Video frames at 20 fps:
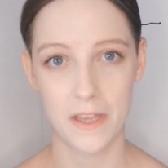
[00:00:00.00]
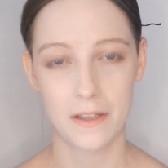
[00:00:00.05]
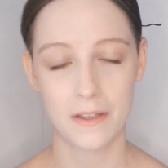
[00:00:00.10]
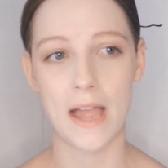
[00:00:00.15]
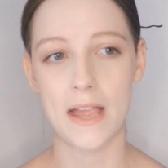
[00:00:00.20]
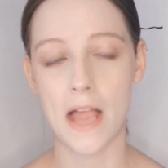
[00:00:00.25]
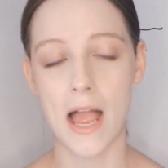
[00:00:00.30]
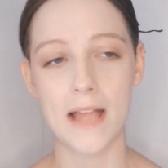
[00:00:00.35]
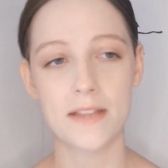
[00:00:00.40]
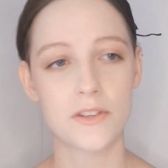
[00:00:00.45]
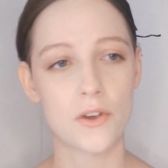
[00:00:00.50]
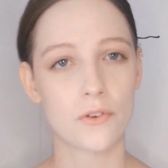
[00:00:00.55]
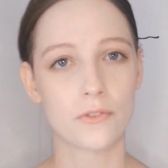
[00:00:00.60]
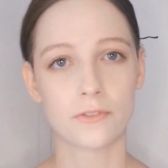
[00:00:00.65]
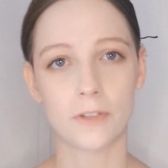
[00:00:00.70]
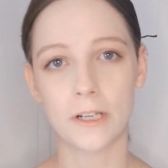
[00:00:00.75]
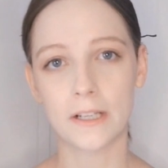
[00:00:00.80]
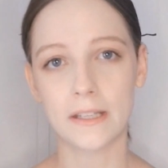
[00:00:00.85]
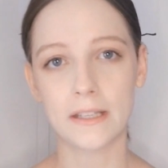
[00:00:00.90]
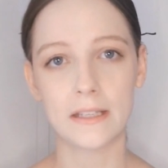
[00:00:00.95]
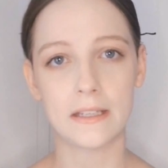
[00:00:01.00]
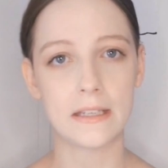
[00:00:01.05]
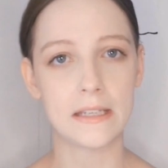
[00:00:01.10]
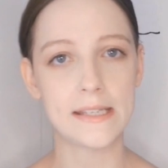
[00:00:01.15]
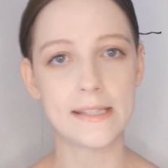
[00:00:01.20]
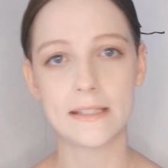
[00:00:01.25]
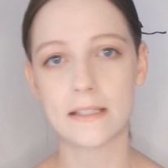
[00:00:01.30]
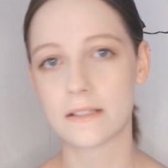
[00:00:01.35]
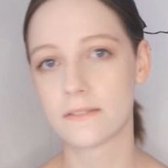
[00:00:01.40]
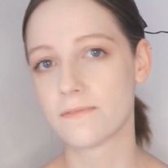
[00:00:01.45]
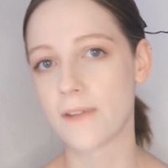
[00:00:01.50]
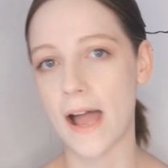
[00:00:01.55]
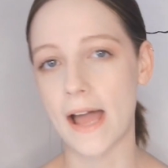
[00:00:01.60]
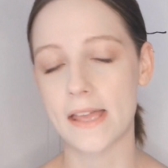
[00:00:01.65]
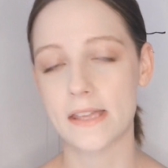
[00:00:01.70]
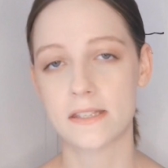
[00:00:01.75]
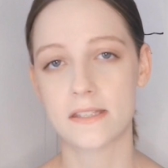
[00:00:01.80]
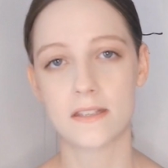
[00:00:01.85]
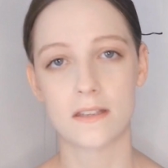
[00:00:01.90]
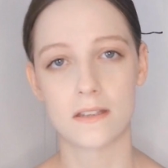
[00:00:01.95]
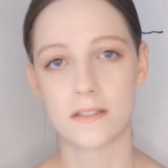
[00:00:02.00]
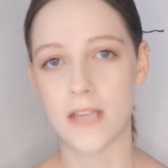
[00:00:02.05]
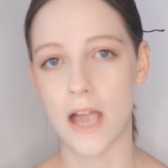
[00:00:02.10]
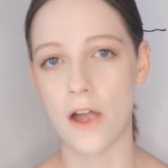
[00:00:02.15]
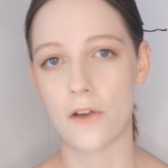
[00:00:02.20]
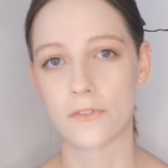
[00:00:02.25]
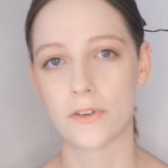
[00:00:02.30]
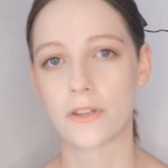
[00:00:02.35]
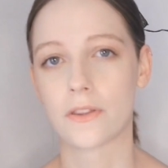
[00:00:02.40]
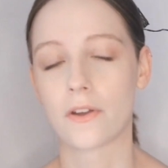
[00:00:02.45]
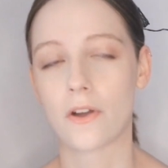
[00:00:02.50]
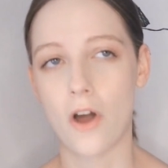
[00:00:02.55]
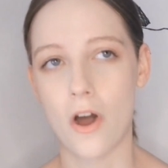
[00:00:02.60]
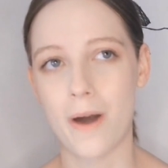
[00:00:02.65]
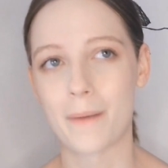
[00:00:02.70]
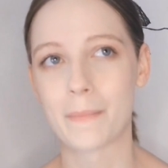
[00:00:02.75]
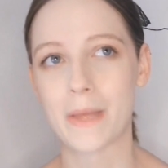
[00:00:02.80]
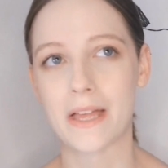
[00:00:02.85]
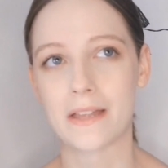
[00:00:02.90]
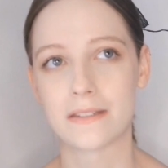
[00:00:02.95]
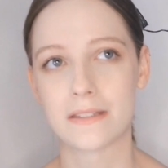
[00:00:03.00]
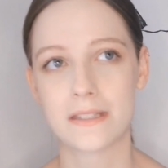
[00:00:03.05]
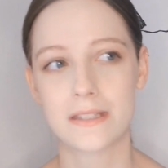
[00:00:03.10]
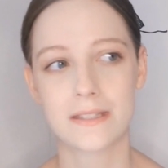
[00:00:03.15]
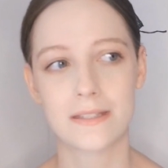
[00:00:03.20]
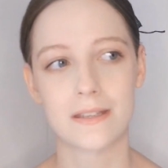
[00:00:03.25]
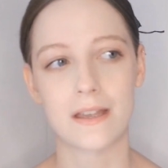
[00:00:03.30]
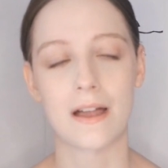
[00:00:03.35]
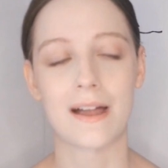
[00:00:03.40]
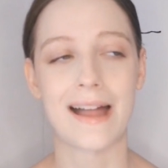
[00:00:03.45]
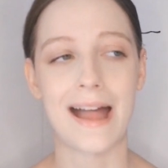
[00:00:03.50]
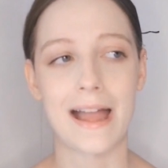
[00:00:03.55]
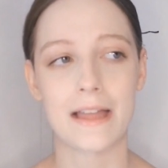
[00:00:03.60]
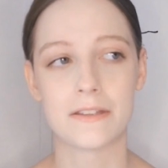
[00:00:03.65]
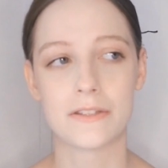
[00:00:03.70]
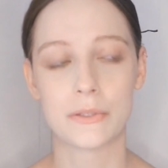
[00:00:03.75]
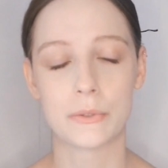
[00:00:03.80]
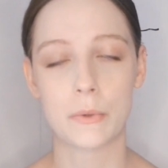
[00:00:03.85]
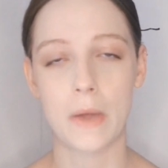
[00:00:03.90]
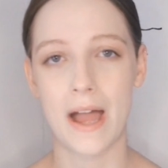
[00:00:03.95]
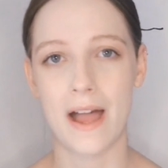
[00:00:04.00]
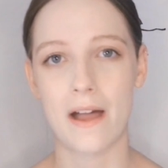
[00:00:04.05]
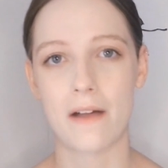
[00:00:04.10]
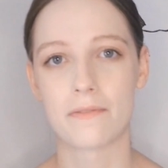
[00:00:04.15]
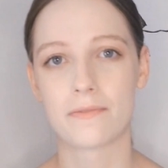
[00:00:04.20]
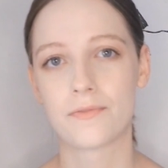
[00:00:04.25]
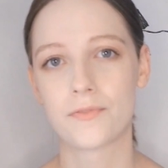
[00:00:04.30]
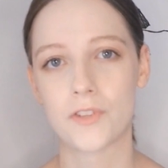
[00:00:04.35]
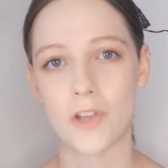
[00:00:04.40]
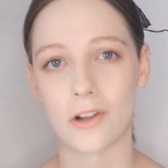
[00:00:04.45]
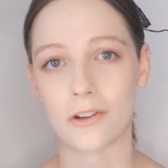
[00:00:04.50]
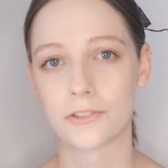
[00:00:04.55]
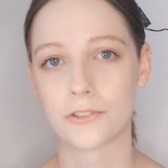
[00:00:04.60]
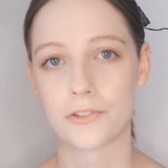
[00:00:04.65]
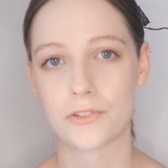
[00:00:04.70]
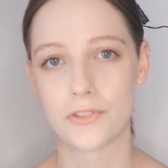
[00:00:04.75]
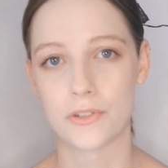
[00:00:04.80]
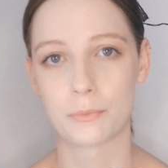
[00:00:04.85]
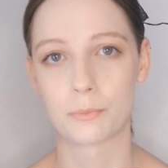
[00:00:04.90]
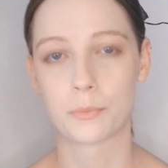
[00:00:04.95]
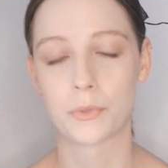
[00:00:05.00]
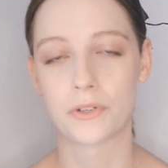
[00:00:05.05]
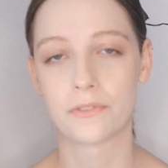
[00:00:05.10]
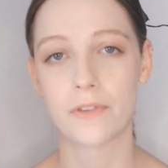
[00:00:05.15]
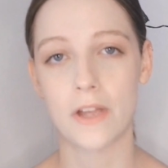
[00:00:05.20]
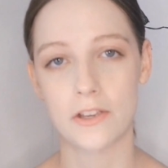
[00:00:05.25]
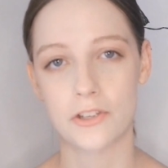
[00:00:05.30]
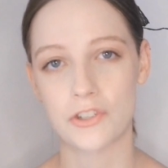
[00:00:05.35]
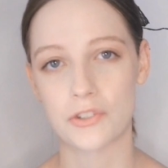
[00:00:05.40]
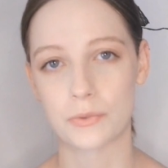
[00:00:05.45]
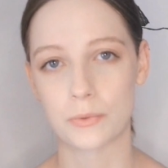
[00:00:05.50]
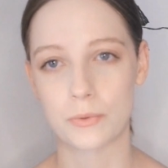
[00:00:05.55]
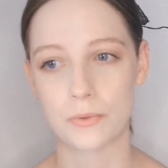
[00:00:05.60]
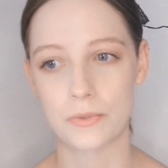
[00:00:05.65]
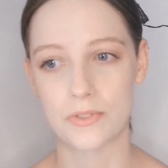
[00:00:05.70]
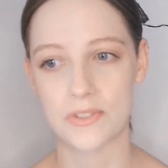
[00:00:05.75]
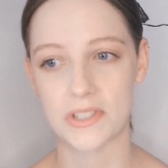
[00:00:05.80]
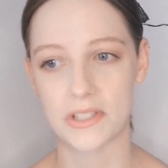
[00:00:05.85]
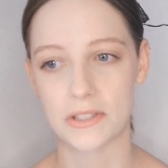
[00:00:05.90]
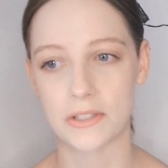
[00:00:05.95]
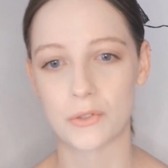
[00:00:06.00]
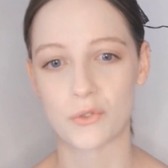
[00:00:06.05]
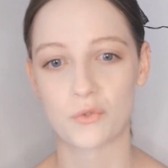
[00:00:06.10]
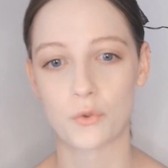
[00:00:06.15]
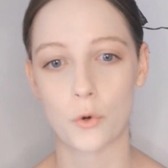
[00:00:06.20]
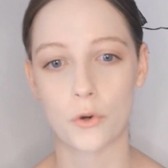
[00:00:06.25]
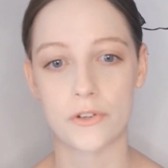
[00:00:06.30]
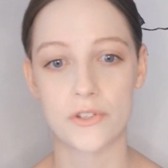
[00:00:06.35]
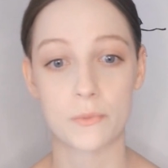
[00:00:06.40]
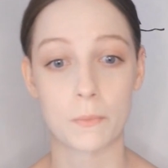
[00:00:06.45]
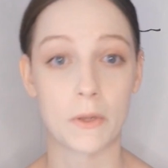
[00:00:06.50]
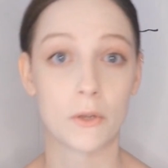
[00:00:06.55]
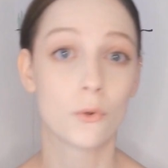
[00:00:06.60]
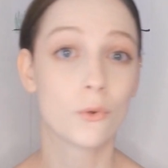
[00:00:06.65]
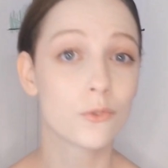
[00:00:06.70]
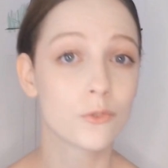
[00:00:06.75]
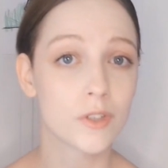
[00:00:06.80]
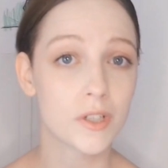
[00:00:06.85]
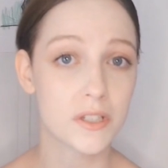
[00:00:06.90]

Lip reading: I don't really need advice down in the comments. I do have doctors and professionals, and then, of course, my own